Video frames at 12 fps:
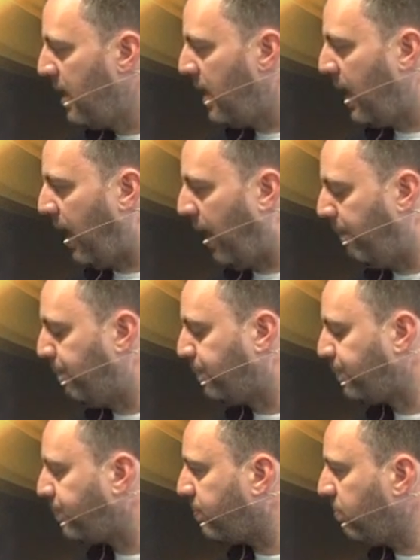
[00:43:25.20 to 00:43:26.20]

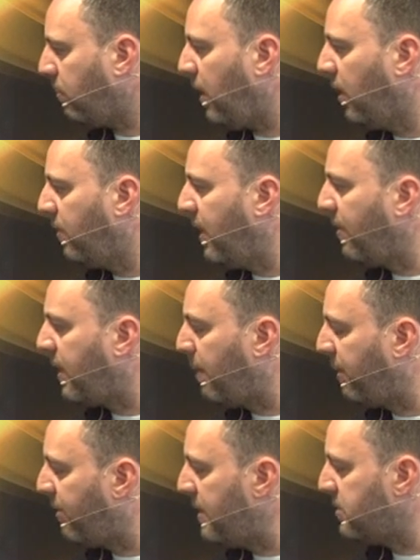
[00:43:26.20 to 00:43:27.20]
And the other couple
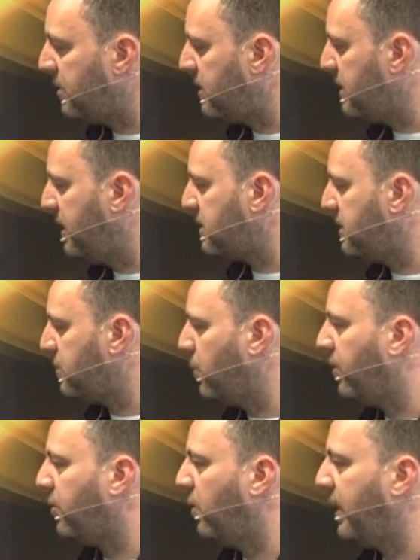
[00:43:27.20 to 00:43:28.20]
of things on this list that's
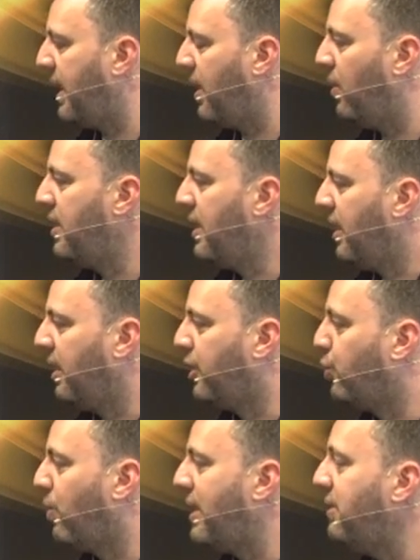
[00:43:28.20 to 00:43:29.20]
worth calling out,
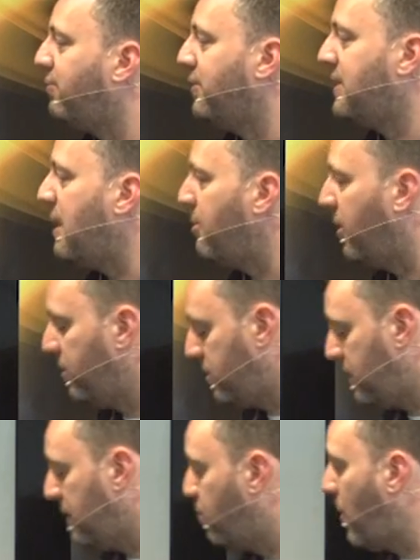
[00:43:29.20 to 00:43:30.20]
great for demos,
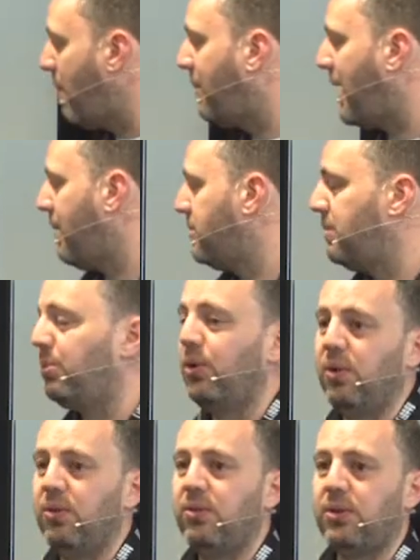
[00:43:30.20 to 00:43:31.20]
is webcam
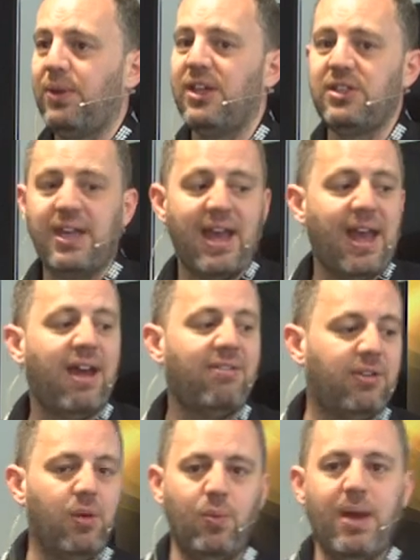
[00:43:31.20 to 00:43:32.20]
support. So we actually have
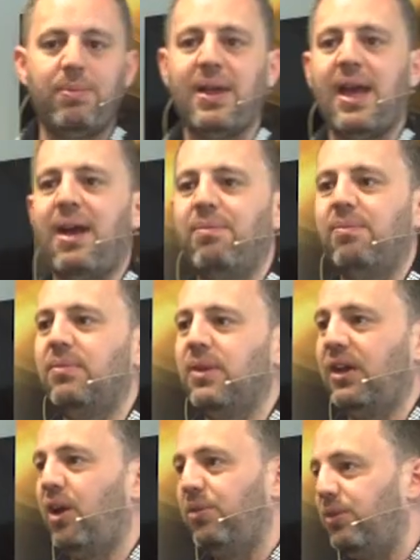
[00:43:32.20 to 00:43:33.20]
a webcam
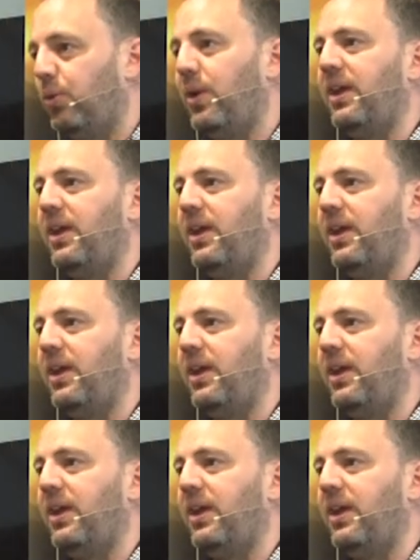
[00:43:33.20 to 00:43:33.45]
like over the way